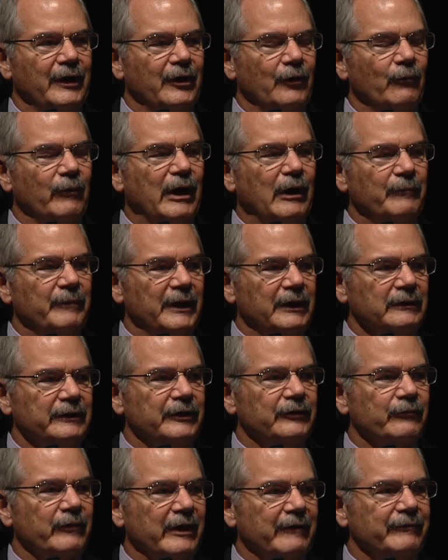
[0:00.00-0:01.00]
while
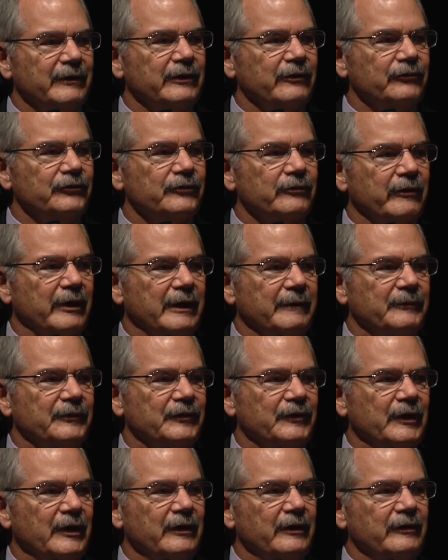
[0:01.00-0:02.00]
building revenue streams
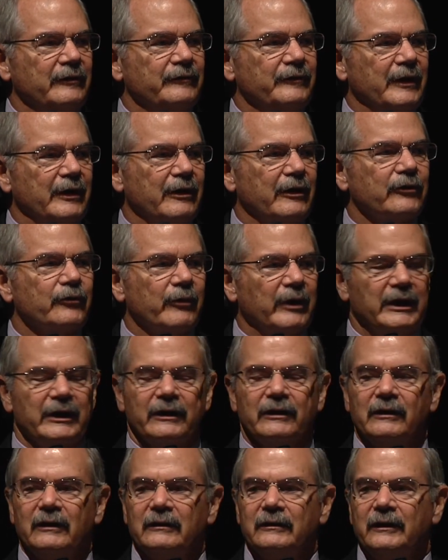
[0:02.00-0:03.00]
that are
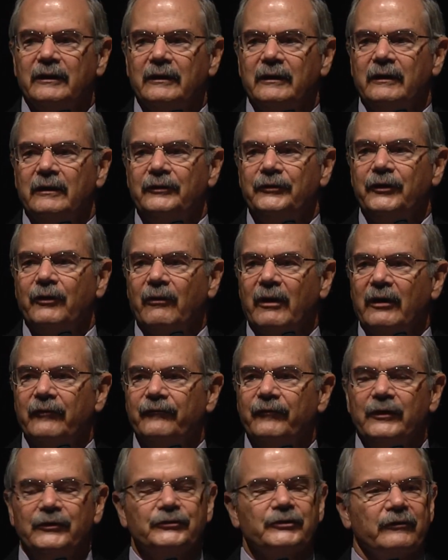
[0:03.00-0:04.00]
critical to our
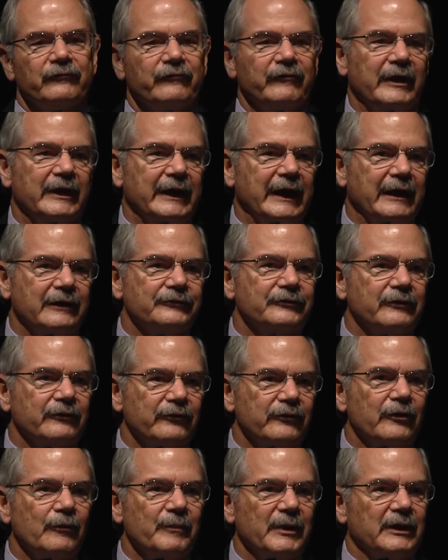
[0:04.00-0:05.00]
future financial
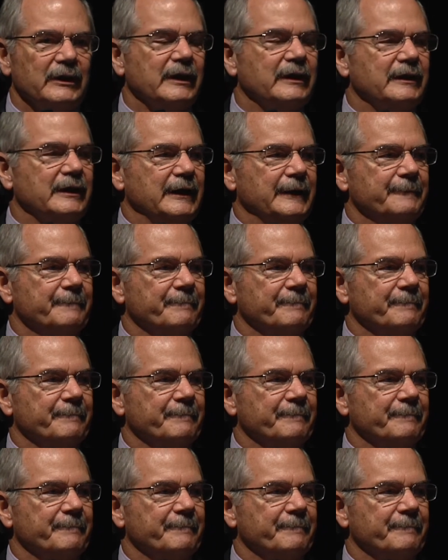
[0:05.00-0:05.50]
stability.